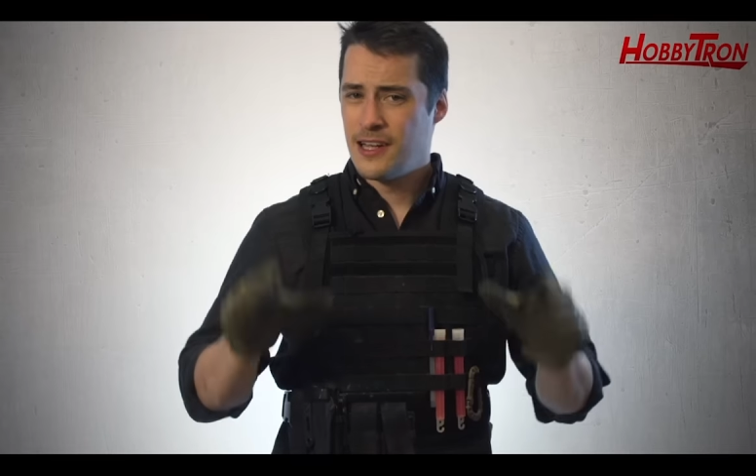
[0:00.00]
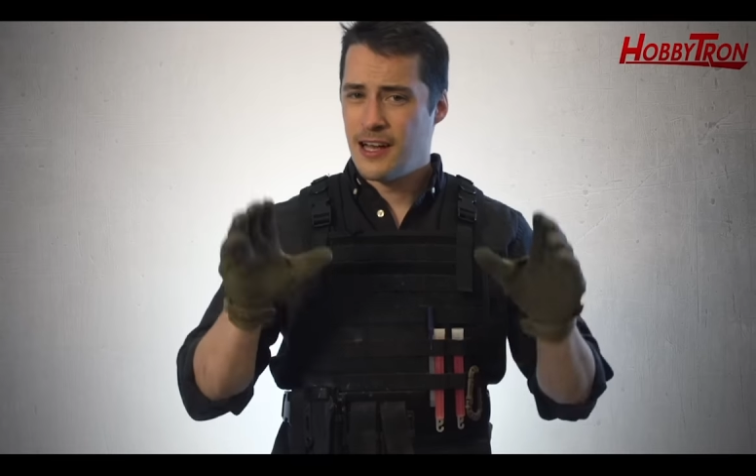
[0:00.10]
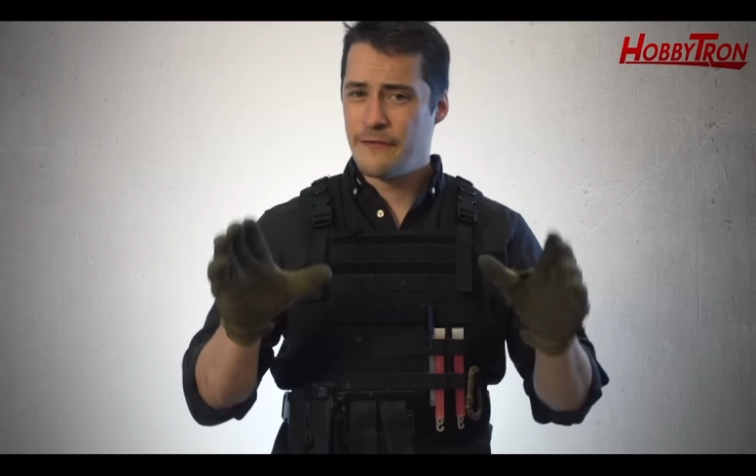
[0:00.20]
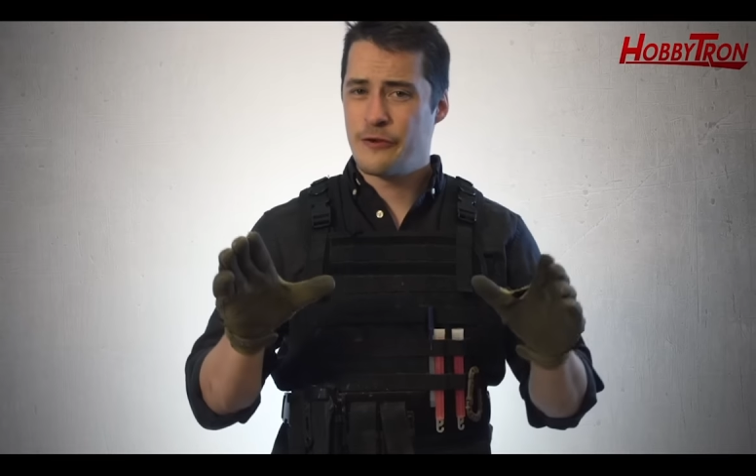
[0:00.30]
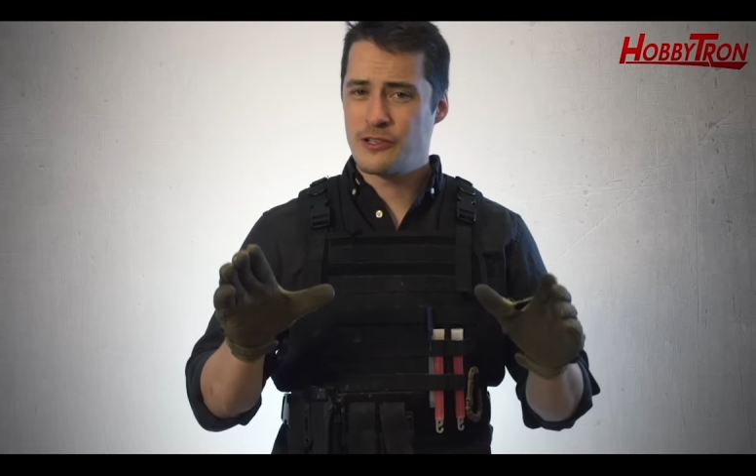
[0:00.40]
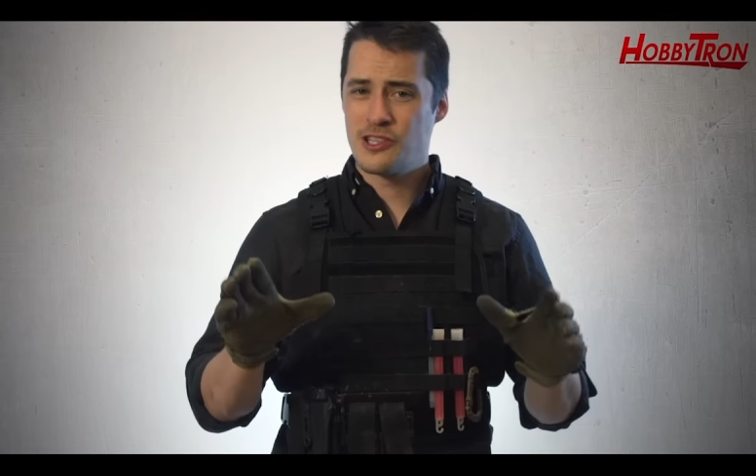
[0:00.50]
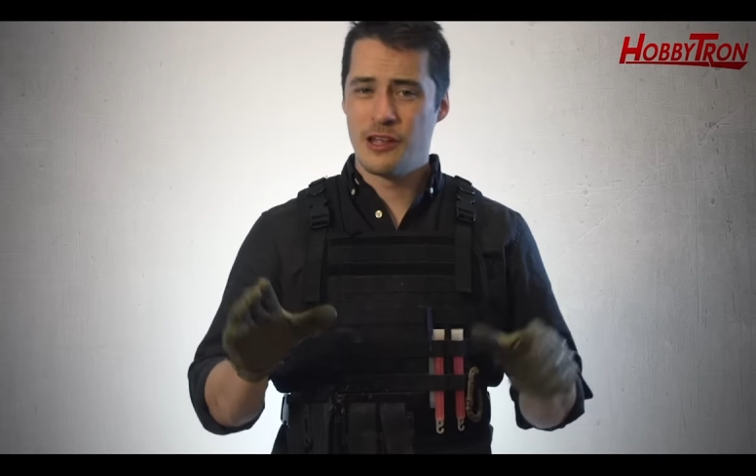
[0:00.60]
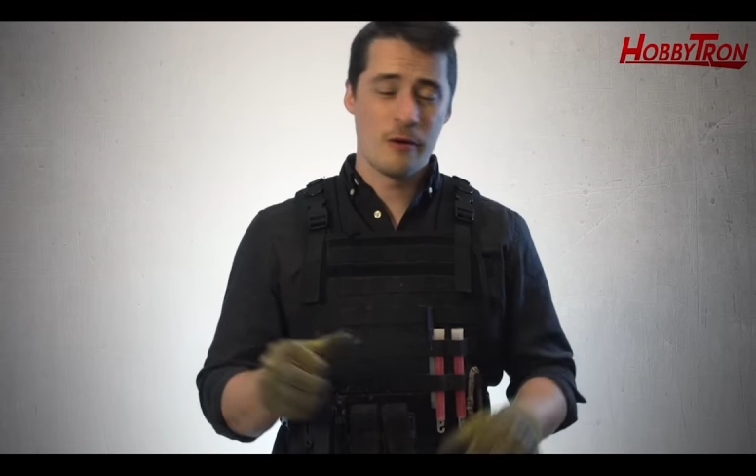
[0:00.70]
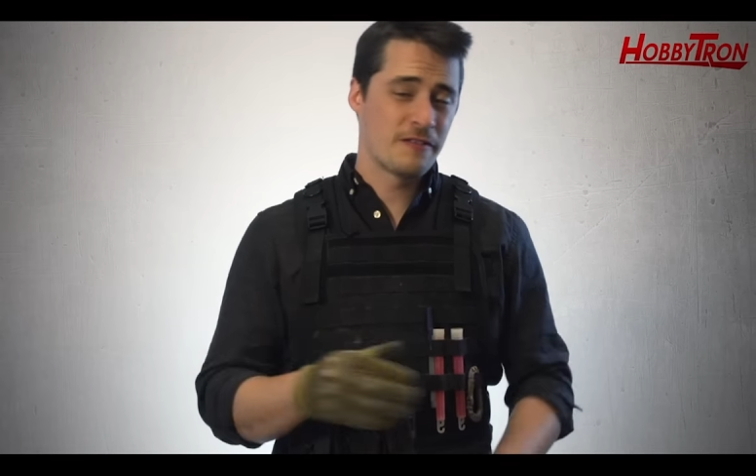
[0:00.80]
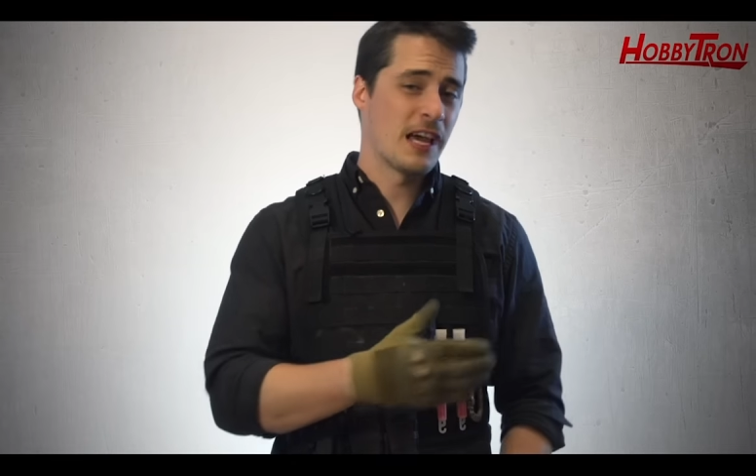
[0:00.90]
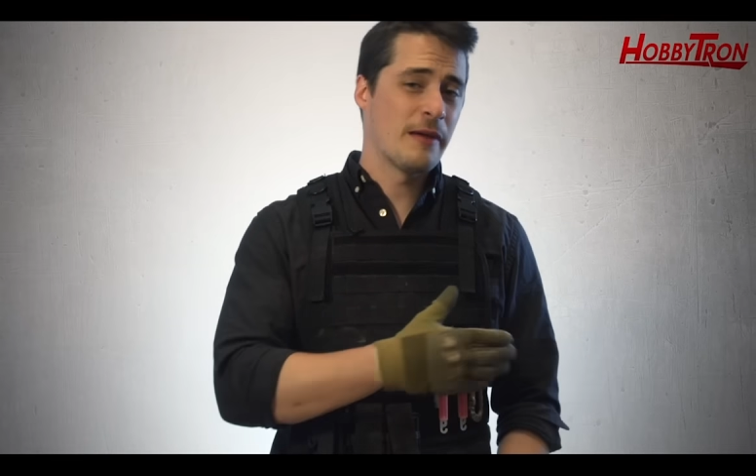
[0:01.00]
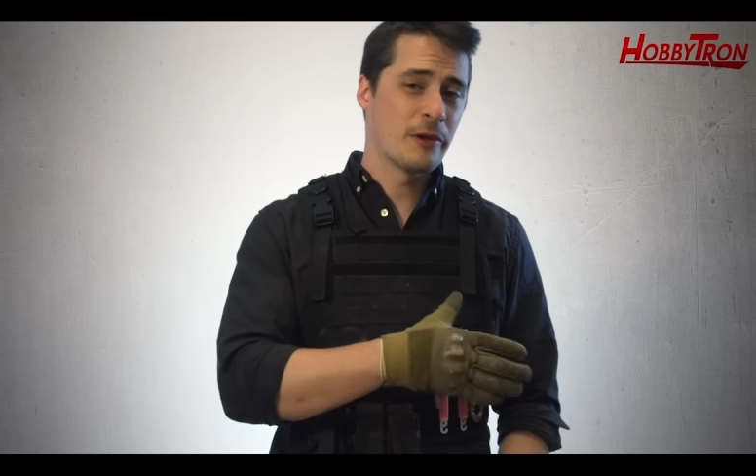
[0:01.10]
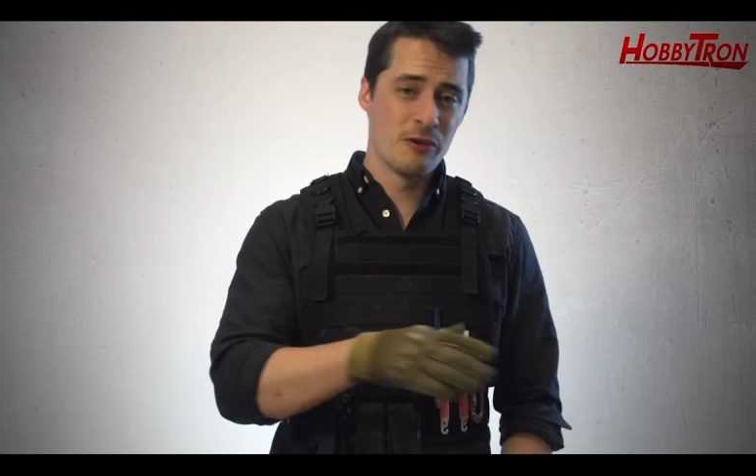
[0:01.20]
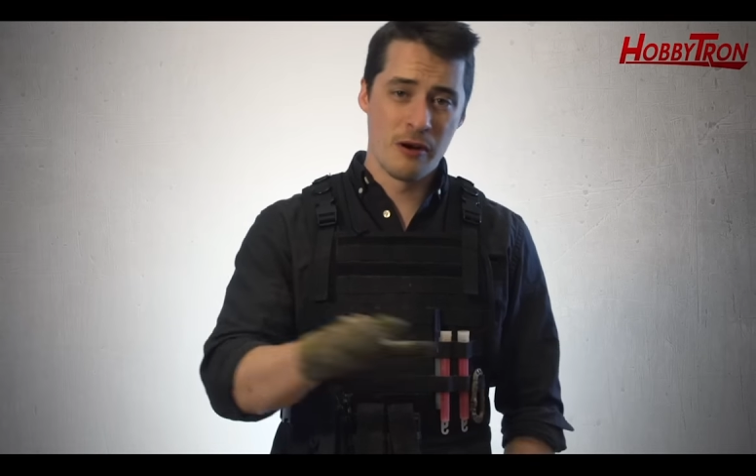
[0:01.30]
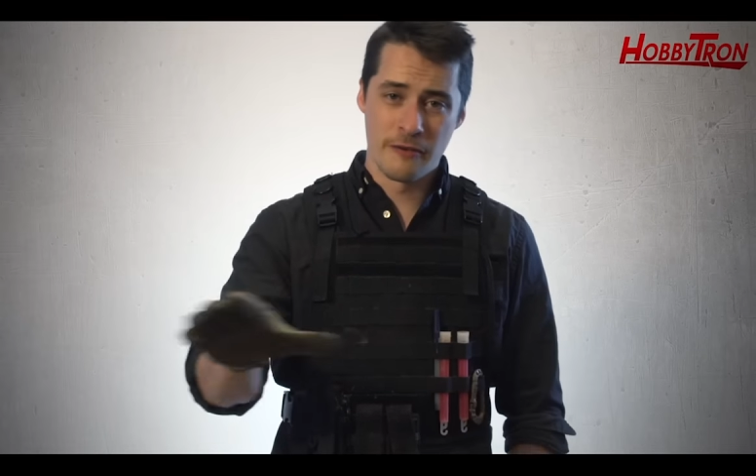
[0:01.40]
Unfortunately, I don't have time to
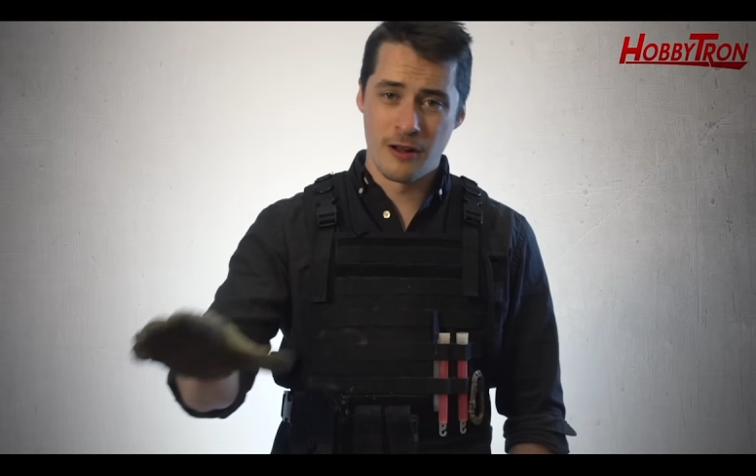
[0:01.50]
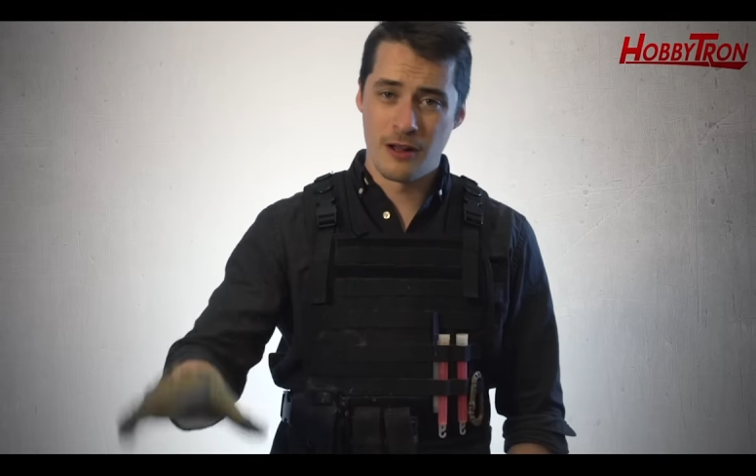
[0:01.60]
go over all